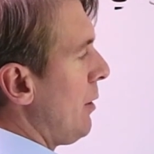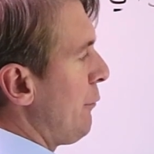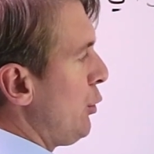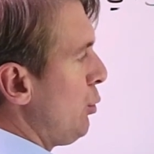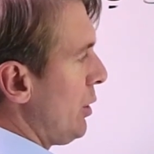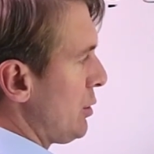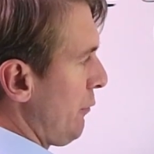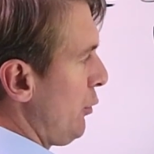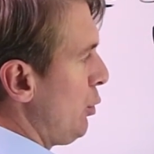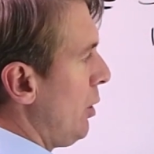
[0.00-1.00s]
There's a
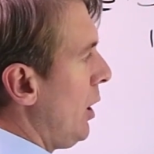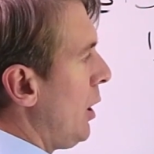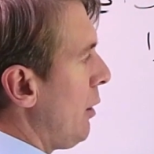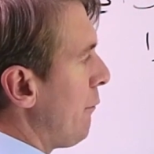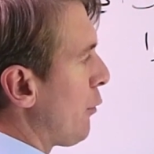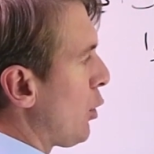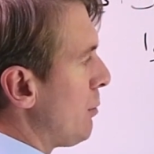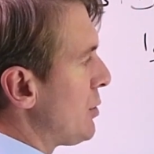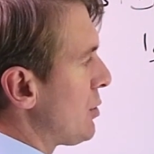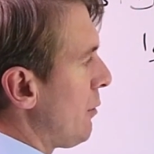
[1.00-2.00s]
few
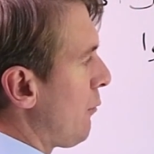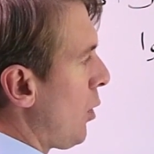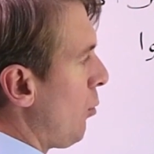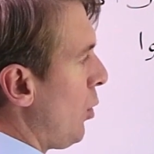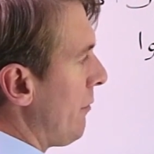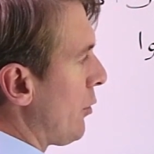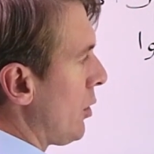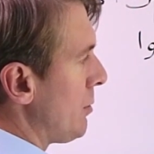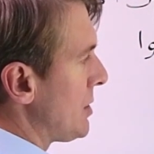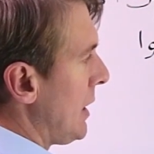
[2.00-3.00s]
verbs, Form 1
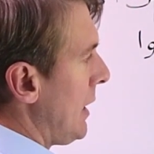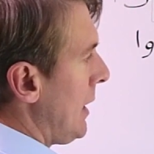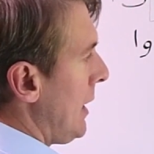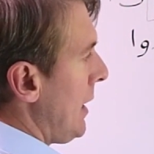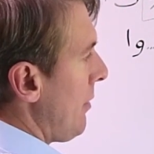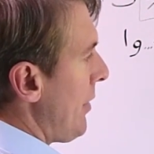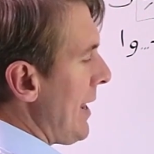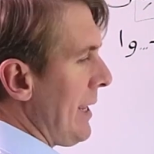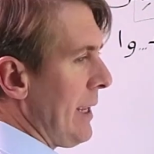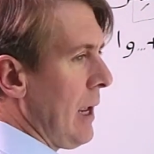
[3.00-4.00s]
verbs,
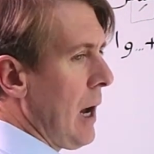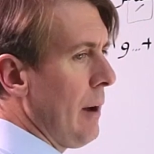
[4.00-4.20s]
that in